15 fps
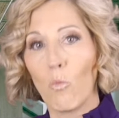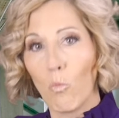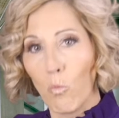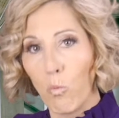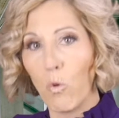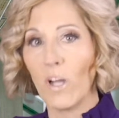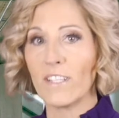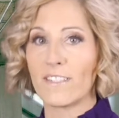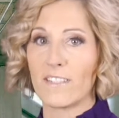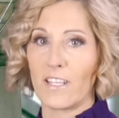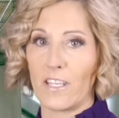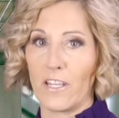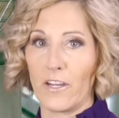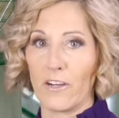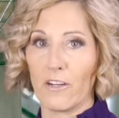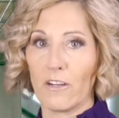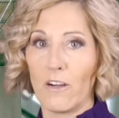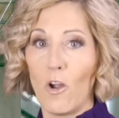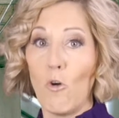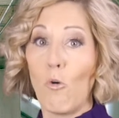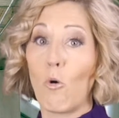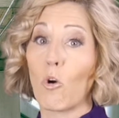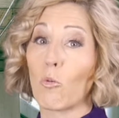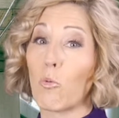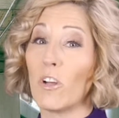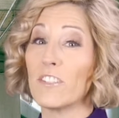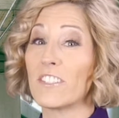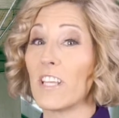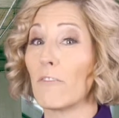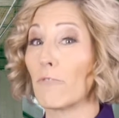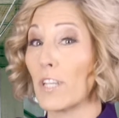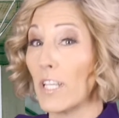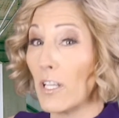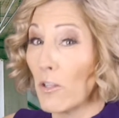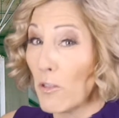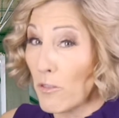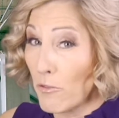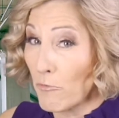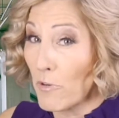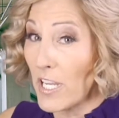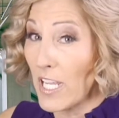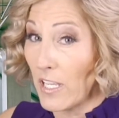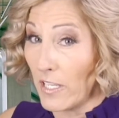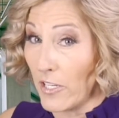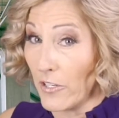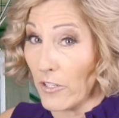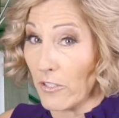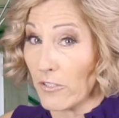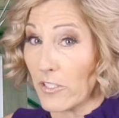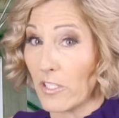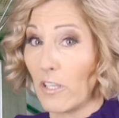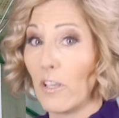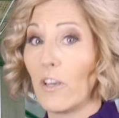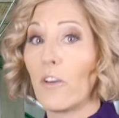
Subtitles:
once a year or once every 3 years